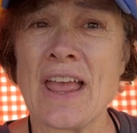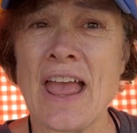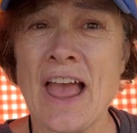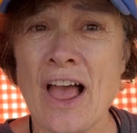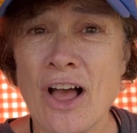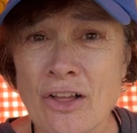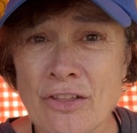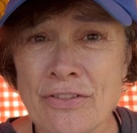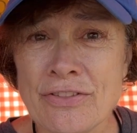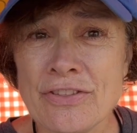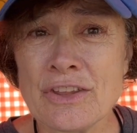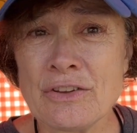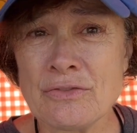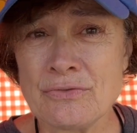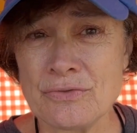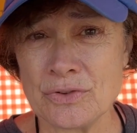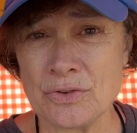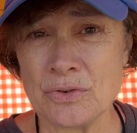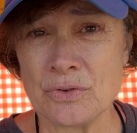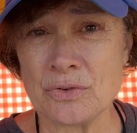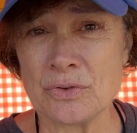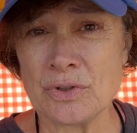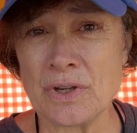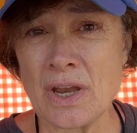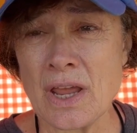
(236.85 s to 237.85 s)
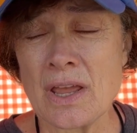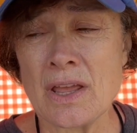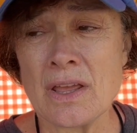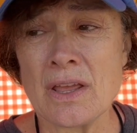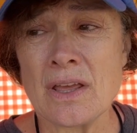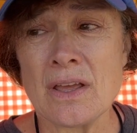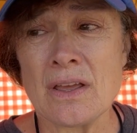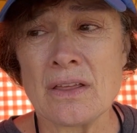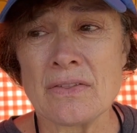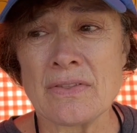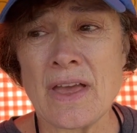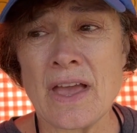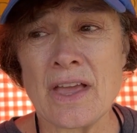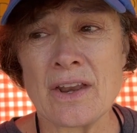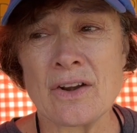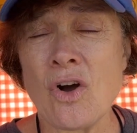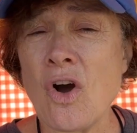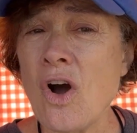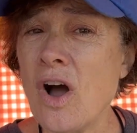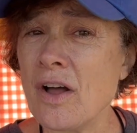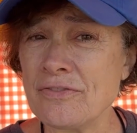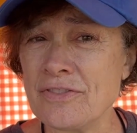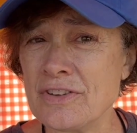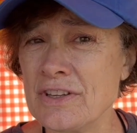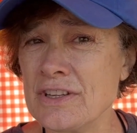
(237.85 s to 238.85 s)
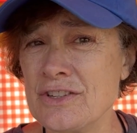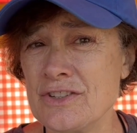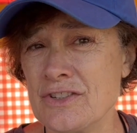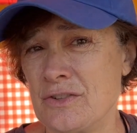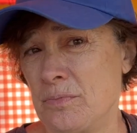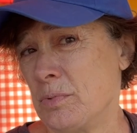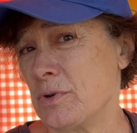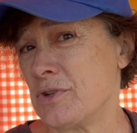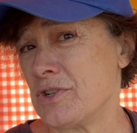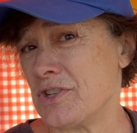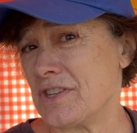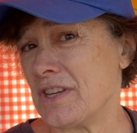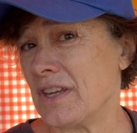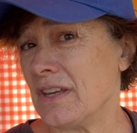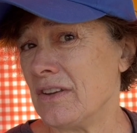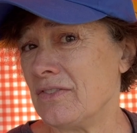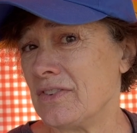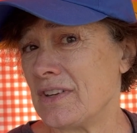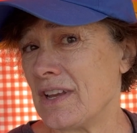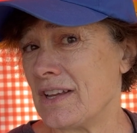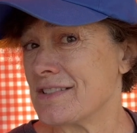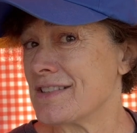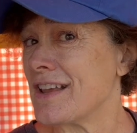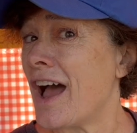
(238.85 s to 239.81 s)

healthy food that often is perceived as